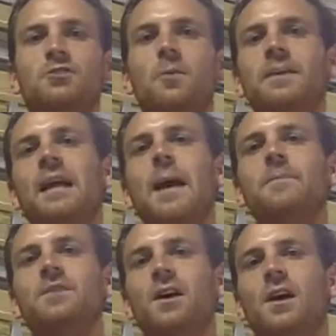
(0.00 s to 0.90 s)
so it
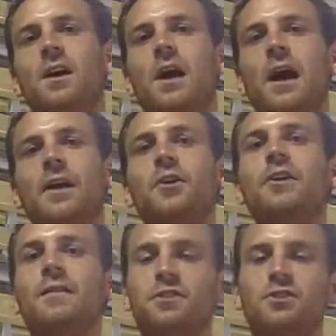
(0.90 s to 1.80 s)
becomes a good
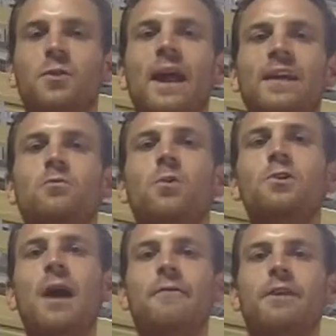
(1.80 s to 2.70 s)
enough strength where
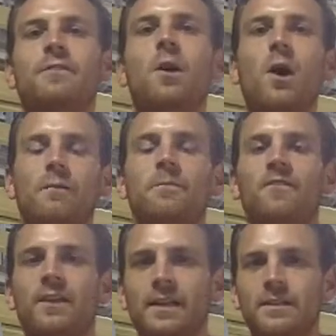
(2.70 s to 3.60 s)
you have enough
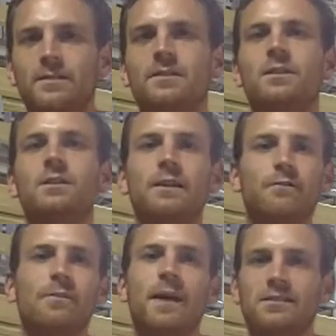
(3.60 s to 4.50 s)
confidence to
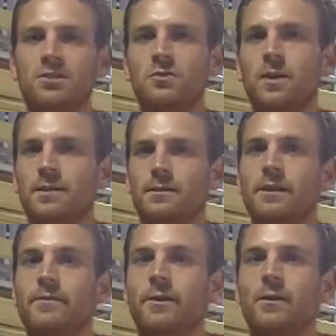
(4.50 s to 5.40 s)
deliver the message you wanna
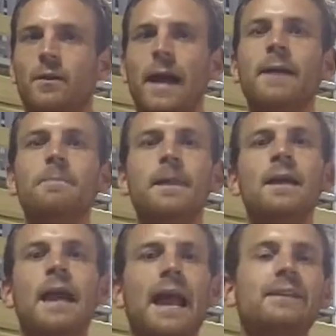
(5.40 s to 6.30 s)
deliver, okay?
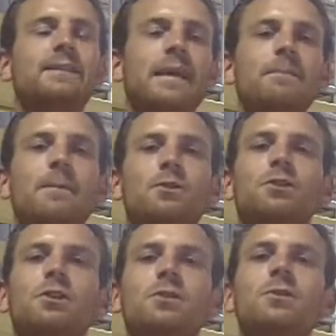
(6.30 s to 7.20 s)
And tip number
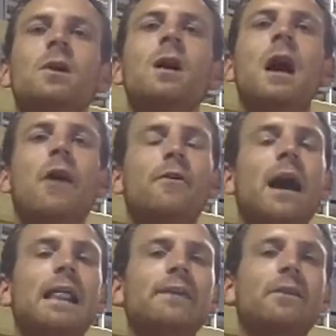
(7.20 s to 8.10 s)
two, I would
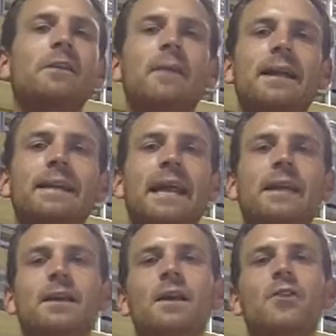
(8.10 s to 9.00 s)
highly recommend to
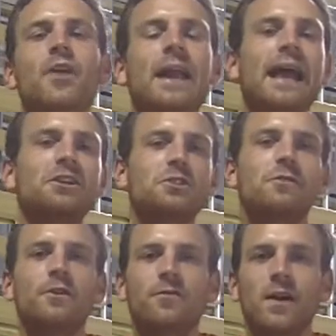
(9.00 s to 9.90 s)
get that
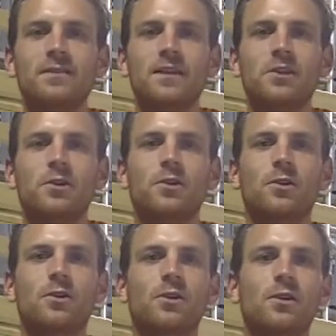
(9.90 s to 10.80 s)
extroverted friends that
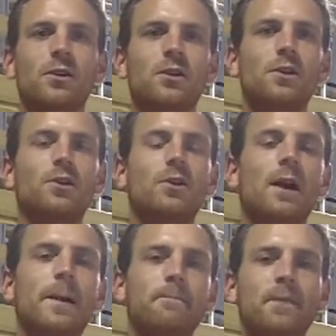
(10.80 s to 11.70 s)
you're
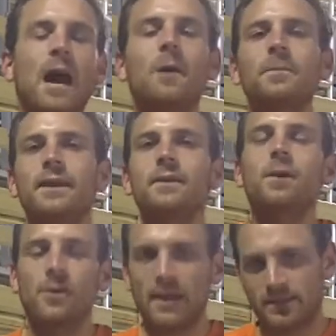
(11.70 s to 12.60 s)
helping,
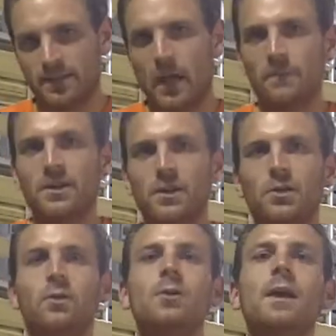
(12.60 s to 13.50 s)
or that's helping
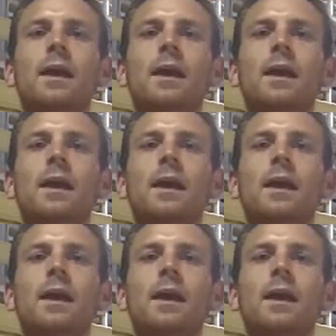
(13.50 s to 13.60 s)
you,